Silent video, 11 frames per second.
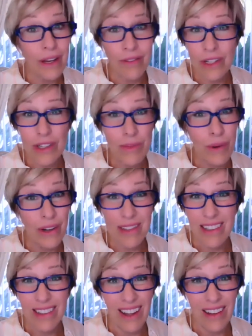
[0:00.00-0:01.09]
never experience
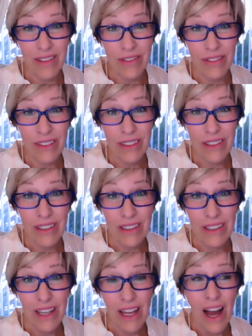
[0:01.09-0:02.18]
in life.
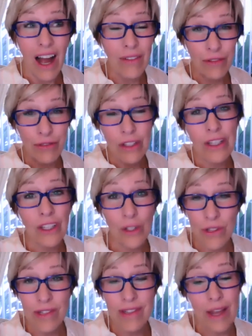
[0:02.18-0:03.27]
I have a feeling you're
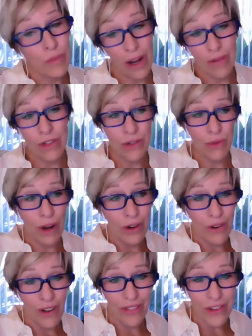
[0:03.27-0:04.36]
the same way, which is why
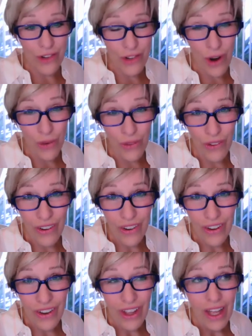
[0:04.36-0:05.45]
you're on this show
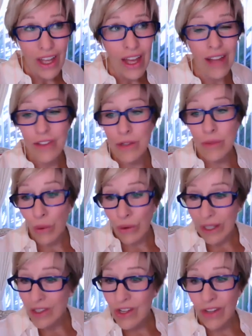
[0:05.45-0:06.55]
and
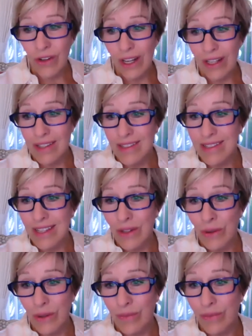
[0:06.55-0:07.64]
supporting each other. And I can see
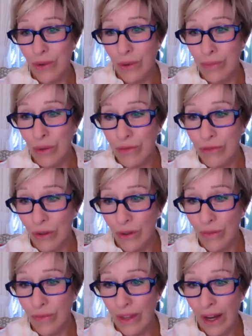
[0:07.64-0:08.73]
your beautiful